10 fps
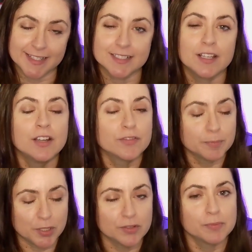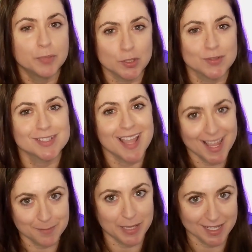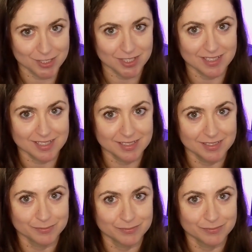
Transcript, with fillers: links for both posts and pages.